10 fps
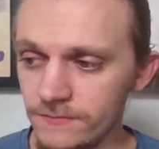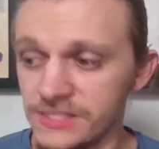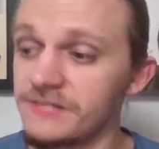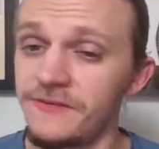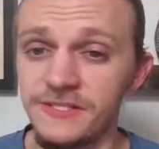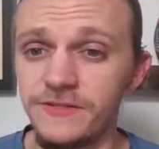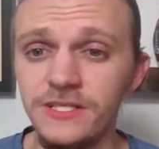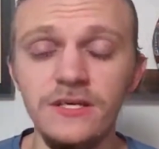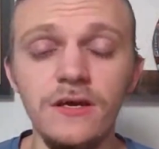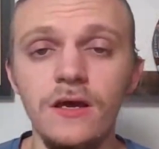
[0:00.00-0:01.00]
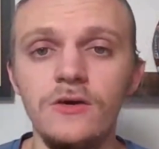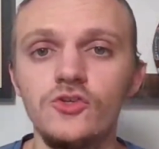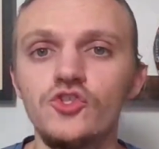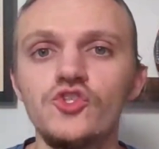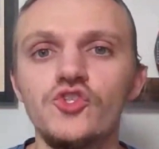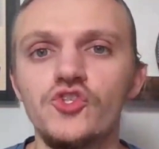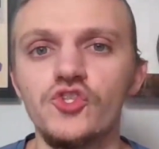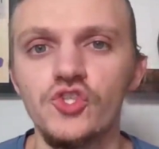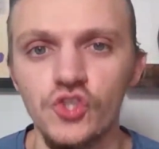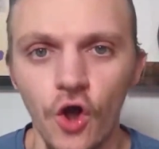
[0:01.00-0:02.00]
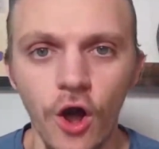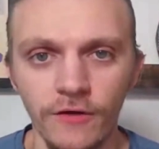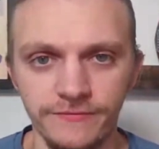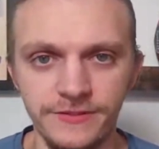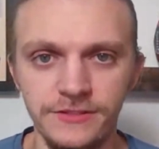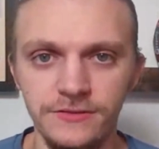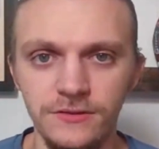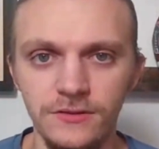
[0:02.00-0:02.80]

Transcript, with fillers: defensively, soft.